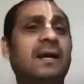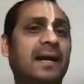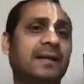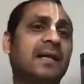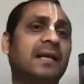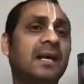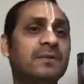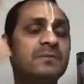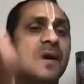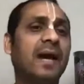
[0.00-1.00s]
and then he
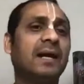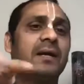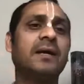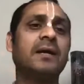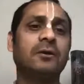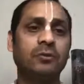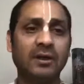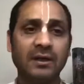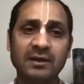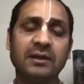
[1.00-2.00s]
gives back to
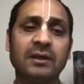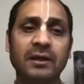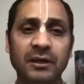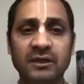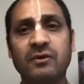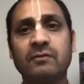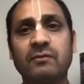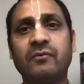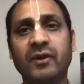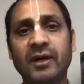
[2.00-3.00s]
the earth in the form
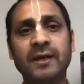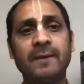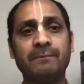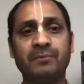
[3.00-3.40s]
of rain.